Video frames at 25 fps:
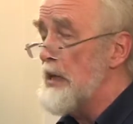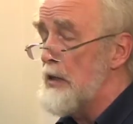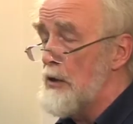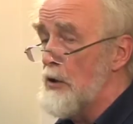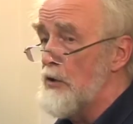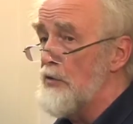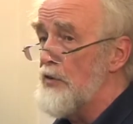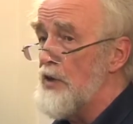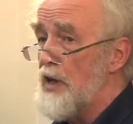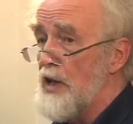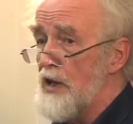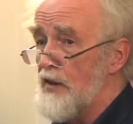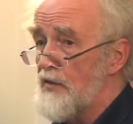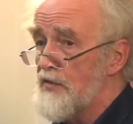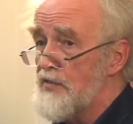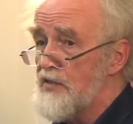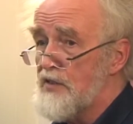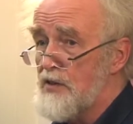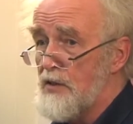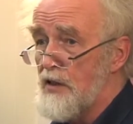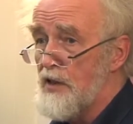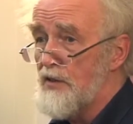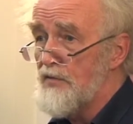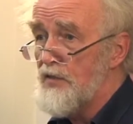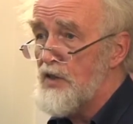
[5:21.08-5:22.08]
on the health
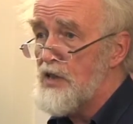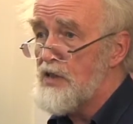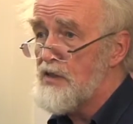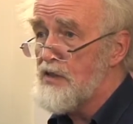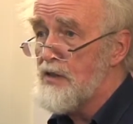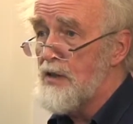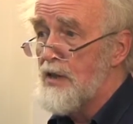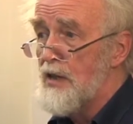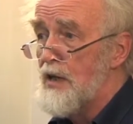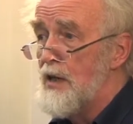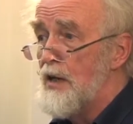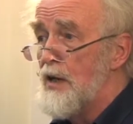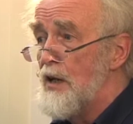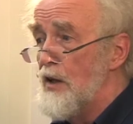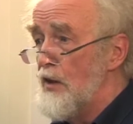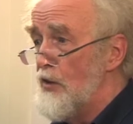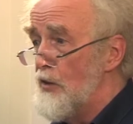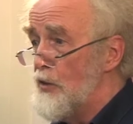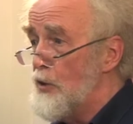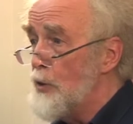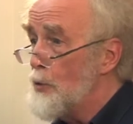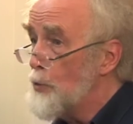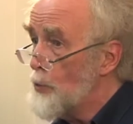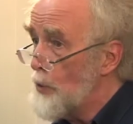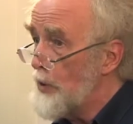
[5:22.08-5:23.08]
service
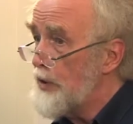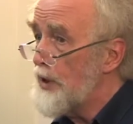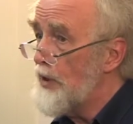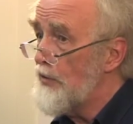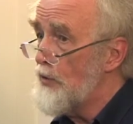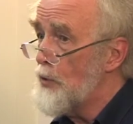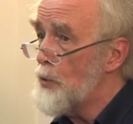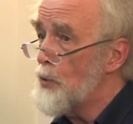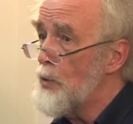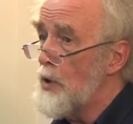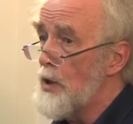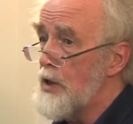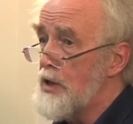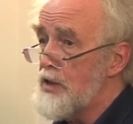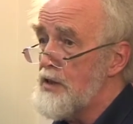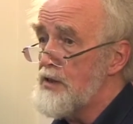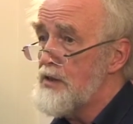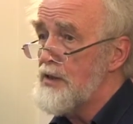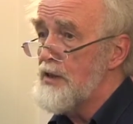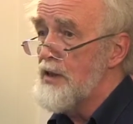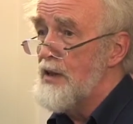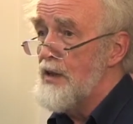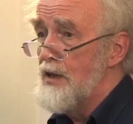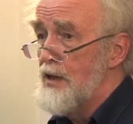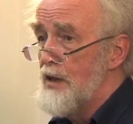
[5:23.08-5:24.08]
than would otherwise
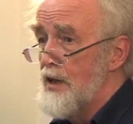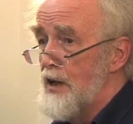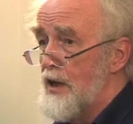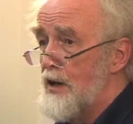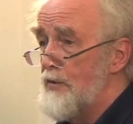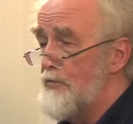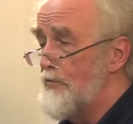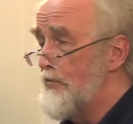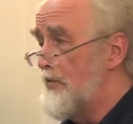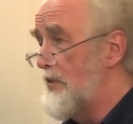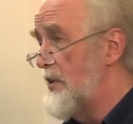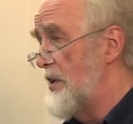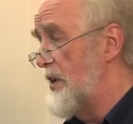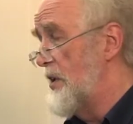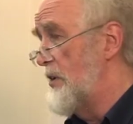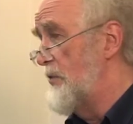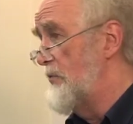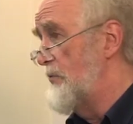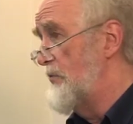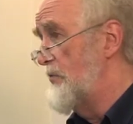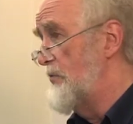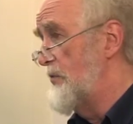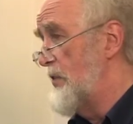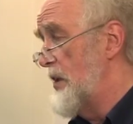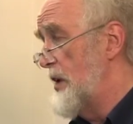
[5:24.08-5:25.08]
have
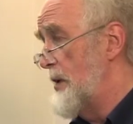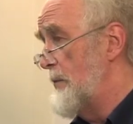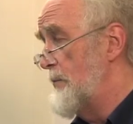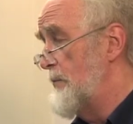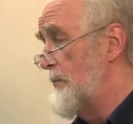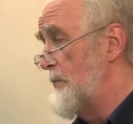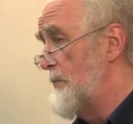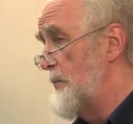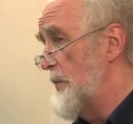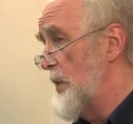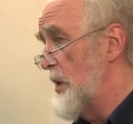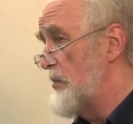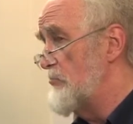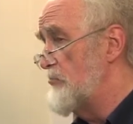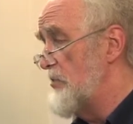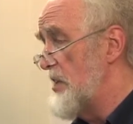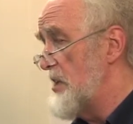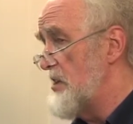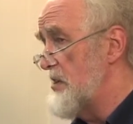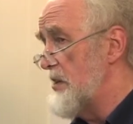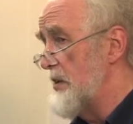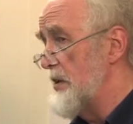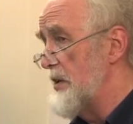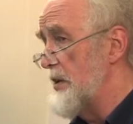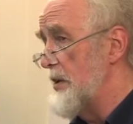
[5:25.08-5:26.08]

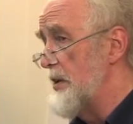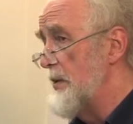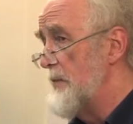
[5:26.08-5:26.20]
arisen.